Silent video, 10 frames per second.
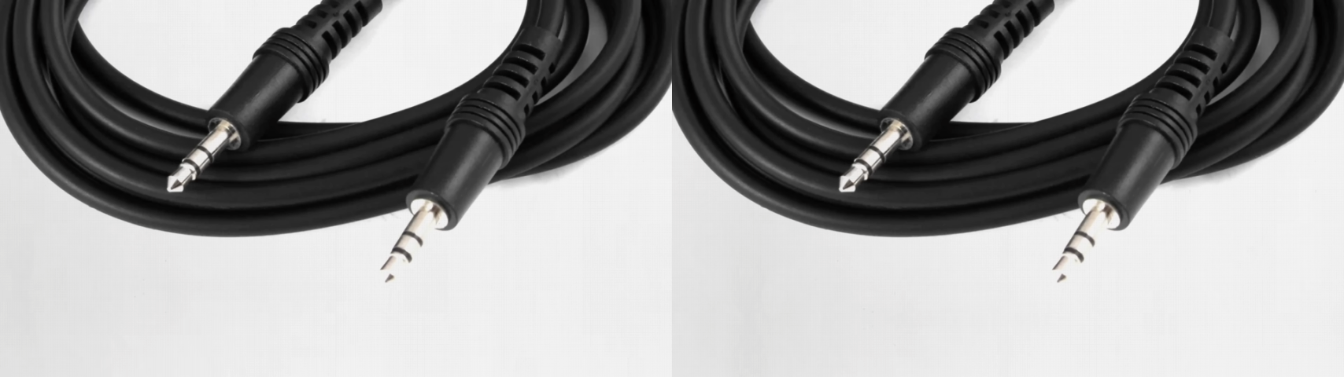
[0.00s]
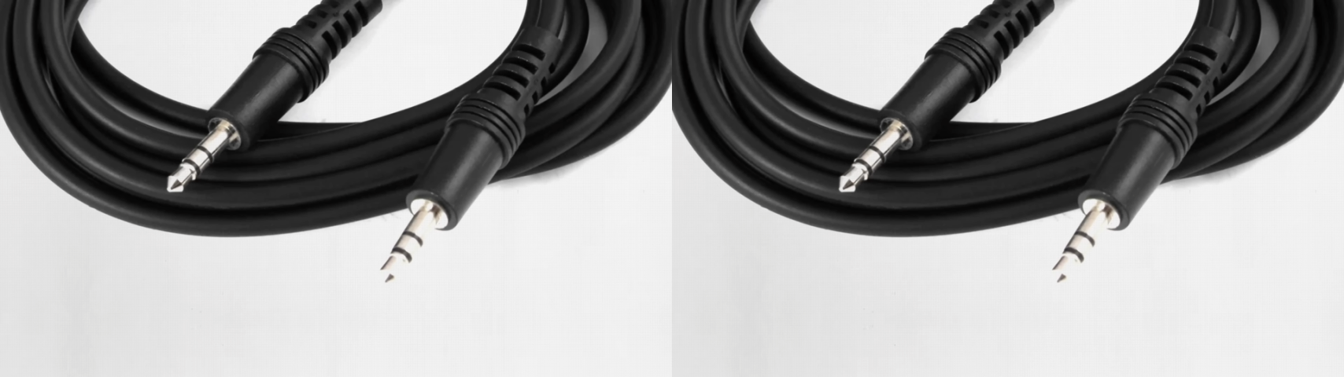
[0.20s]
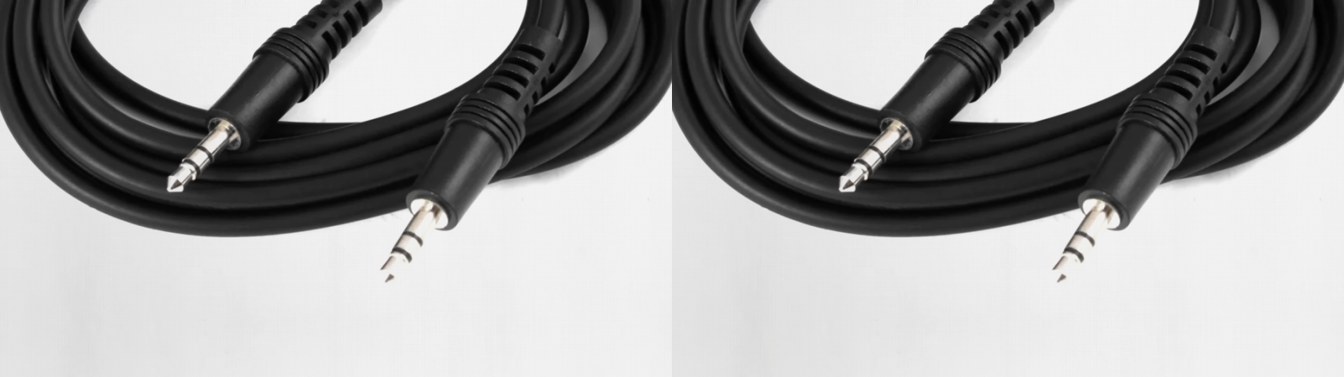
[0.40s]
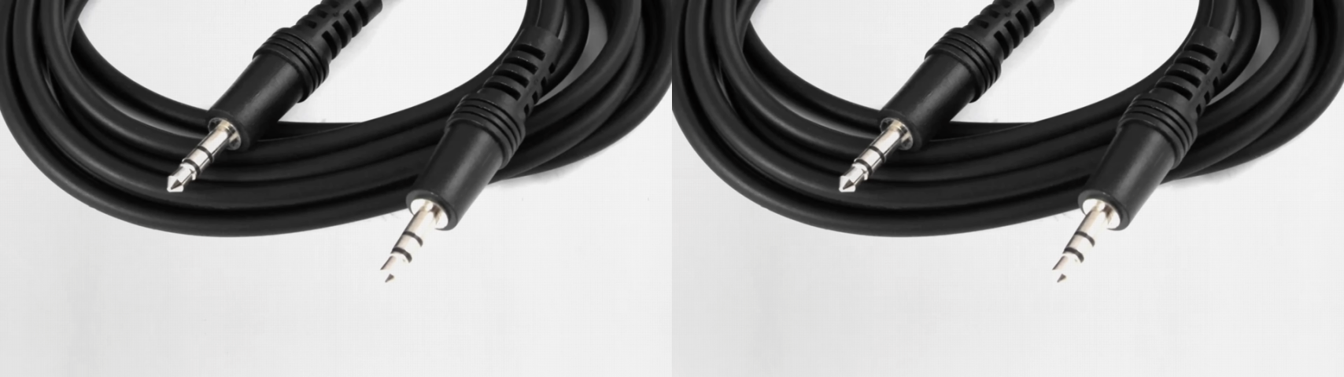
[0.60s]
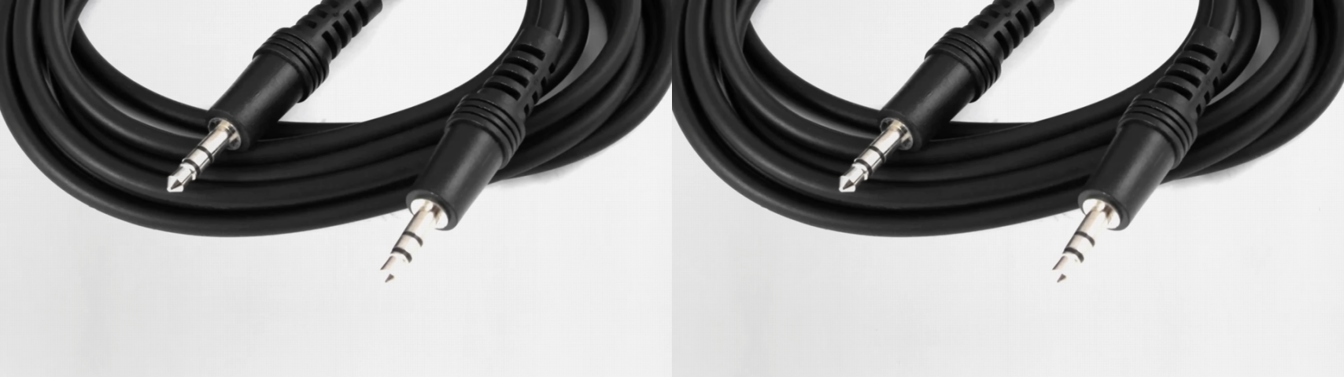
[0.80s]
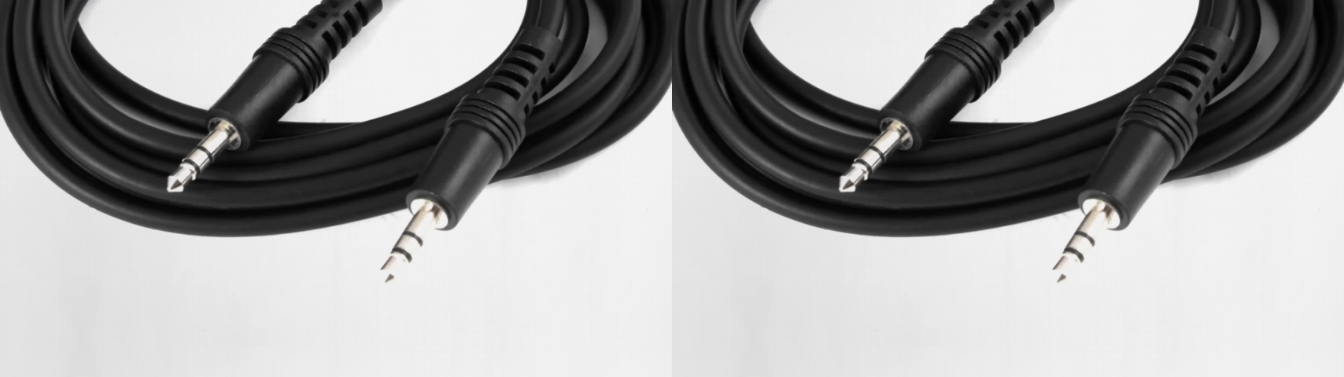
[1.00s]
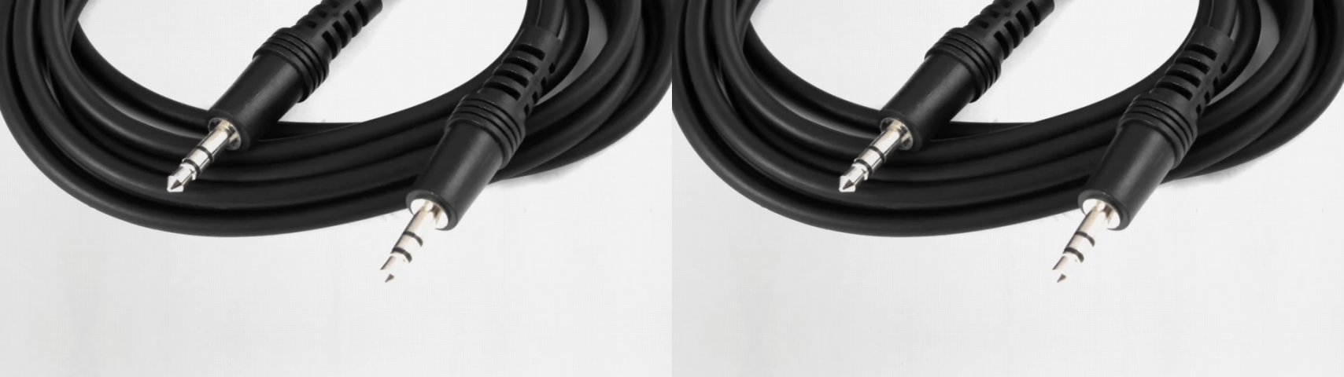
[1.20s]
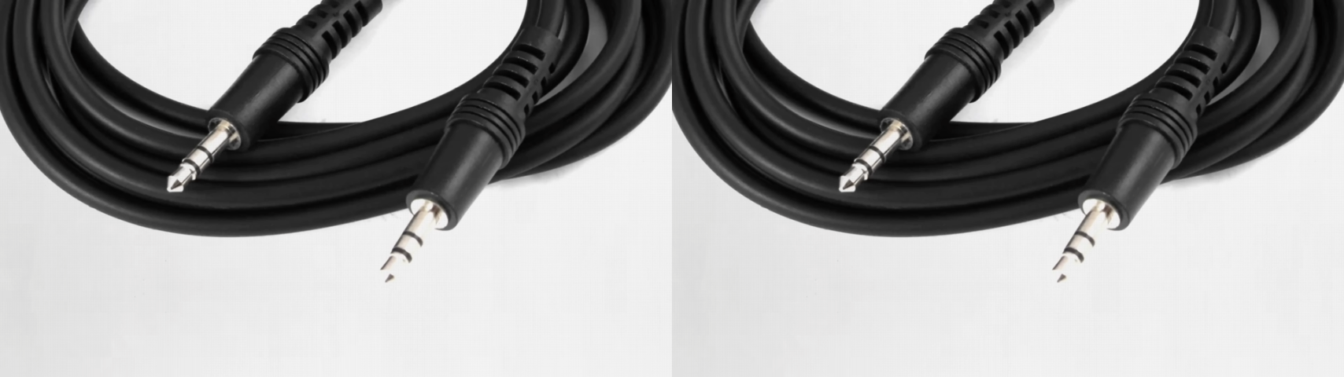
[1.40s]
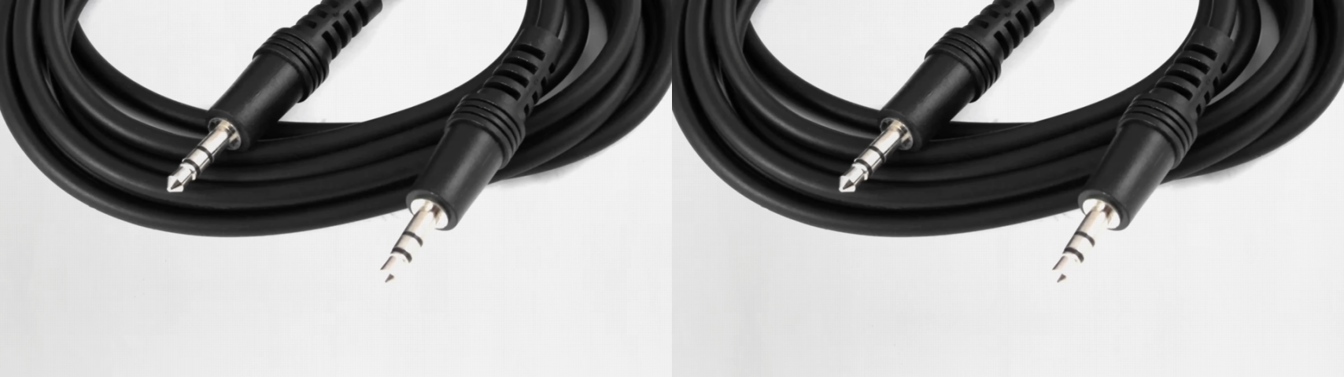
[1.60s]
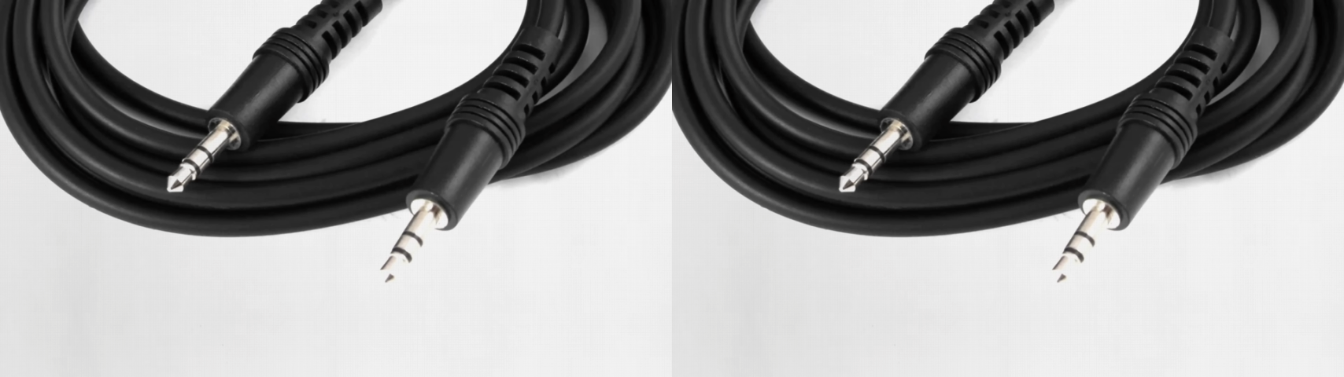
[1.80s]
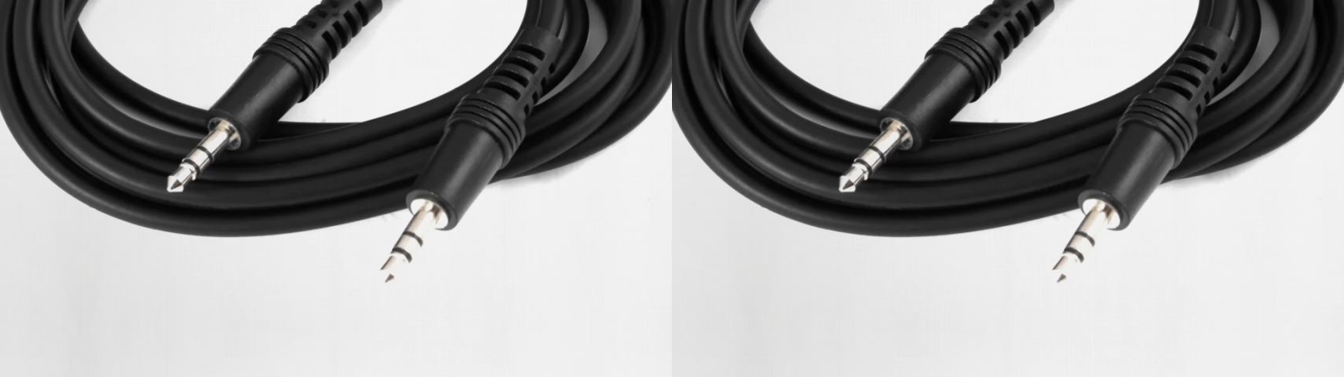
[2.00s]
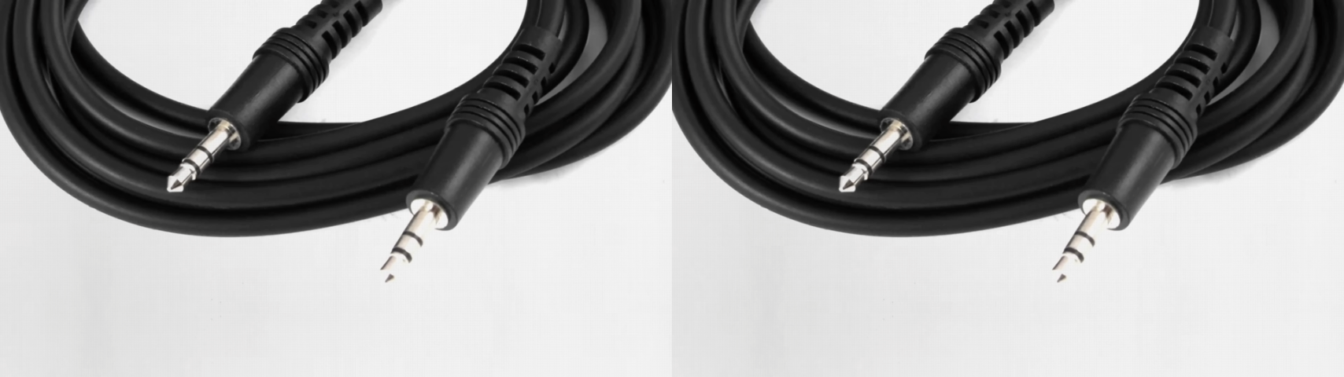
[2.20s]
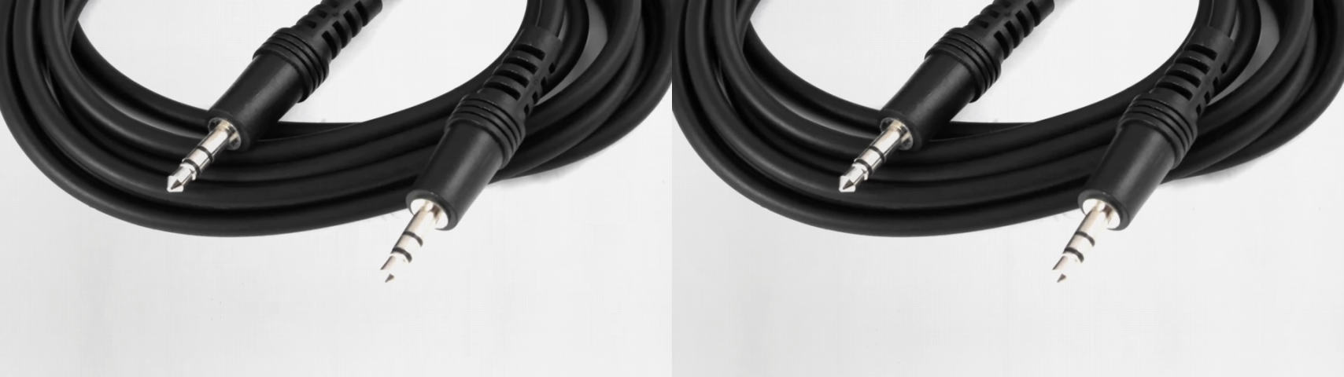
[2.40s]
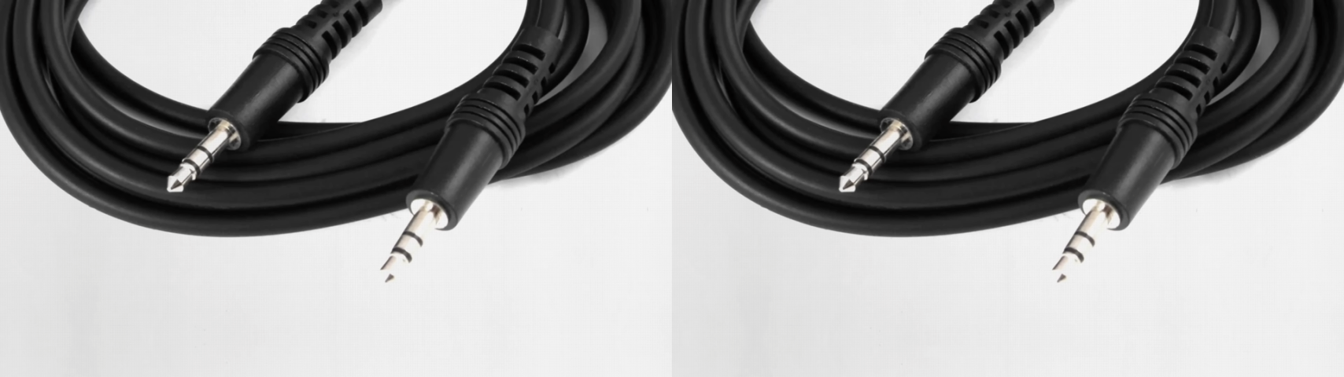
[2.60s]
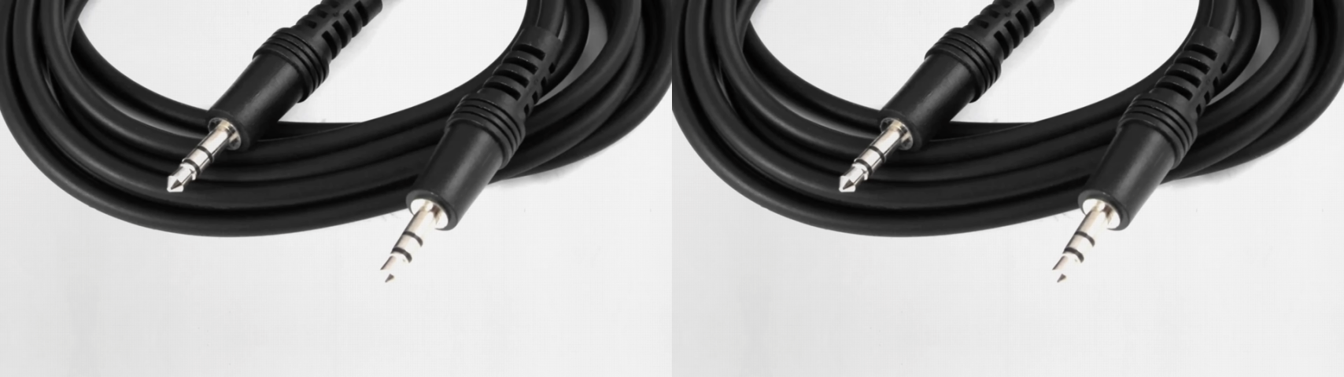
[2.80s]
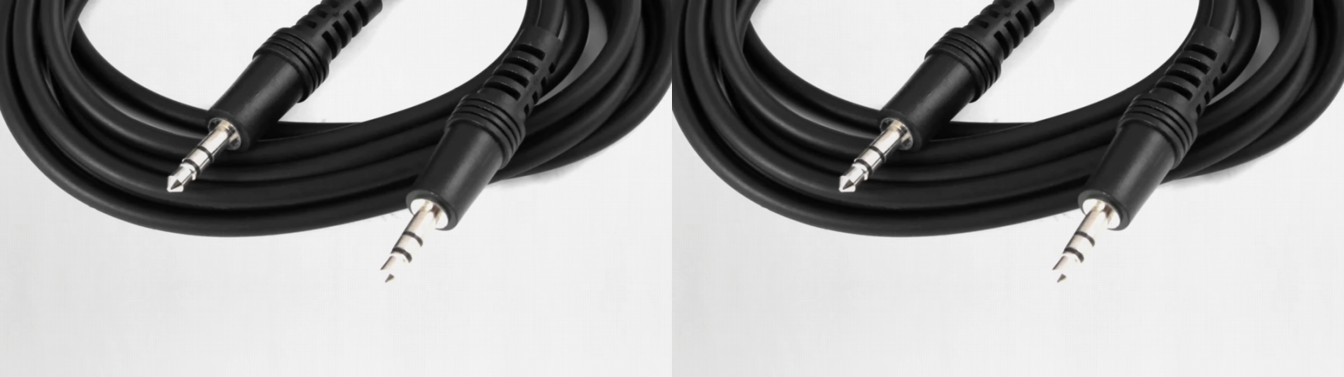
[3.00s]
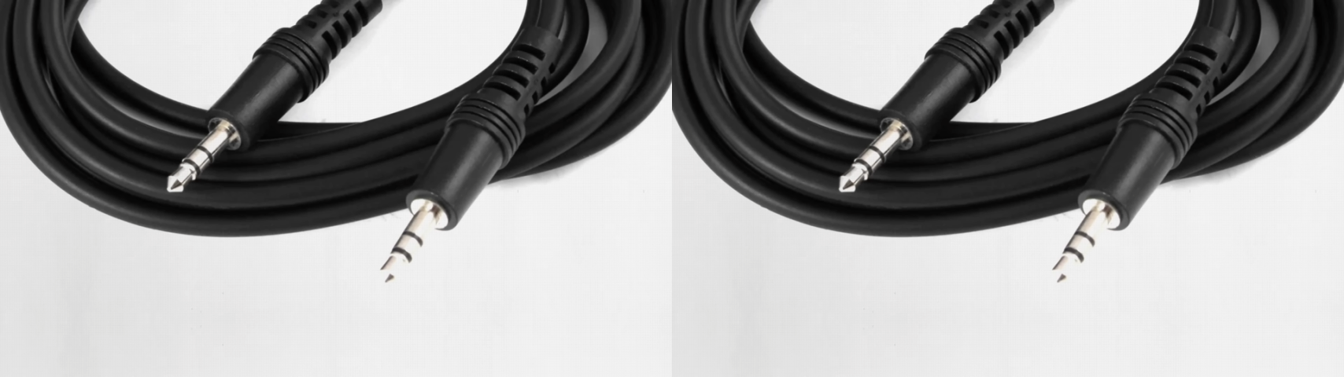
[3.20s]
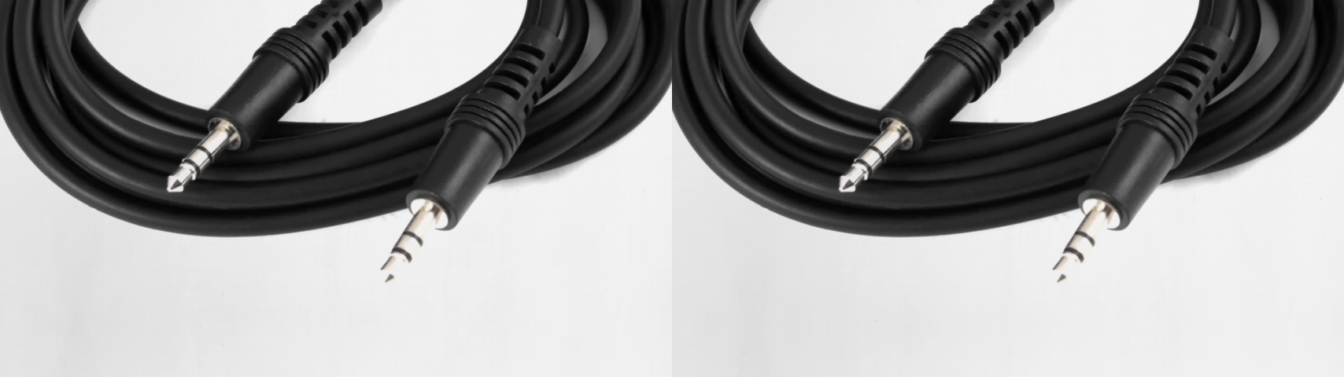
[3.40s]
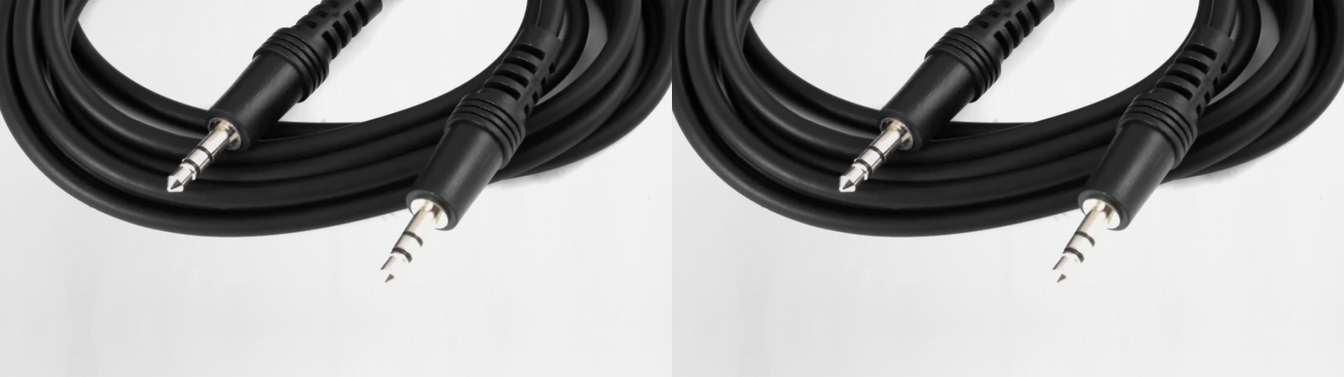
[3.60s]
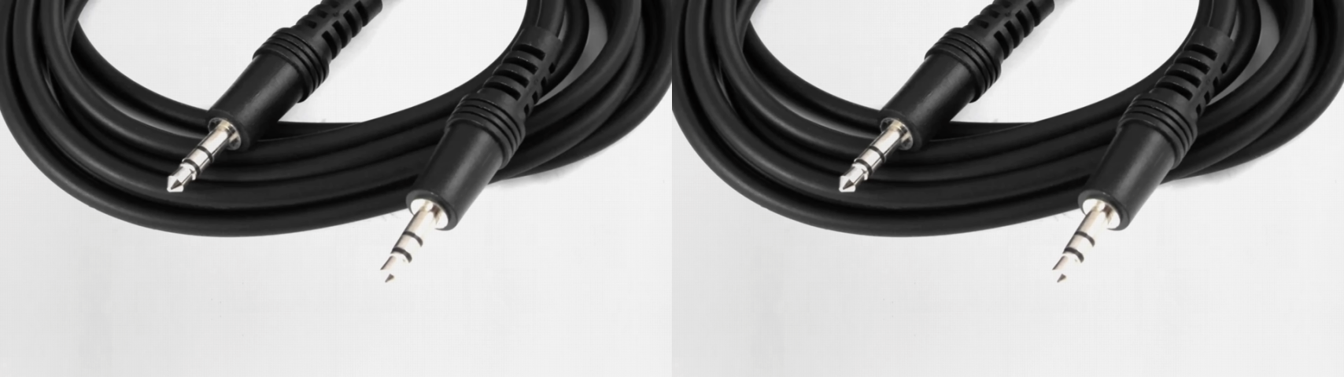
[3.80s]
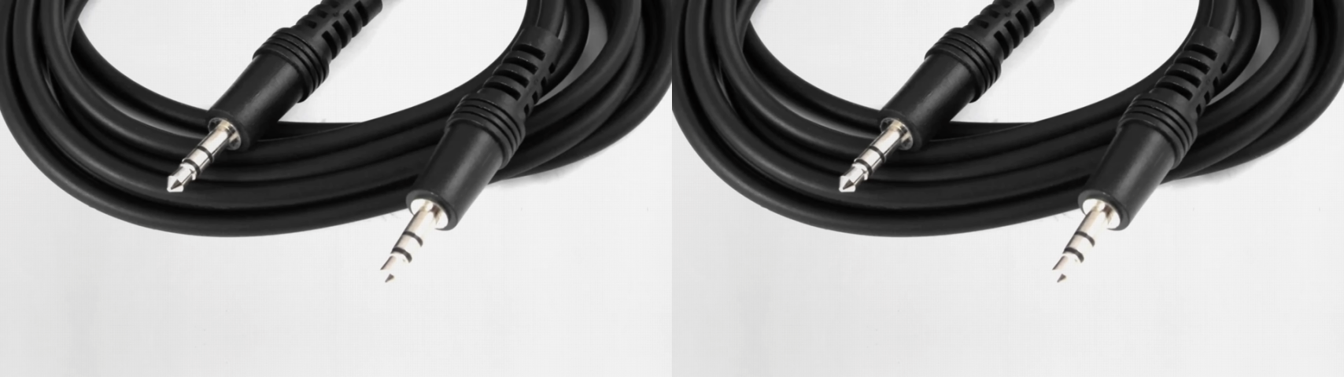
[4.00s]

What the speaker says: (no speaker visible)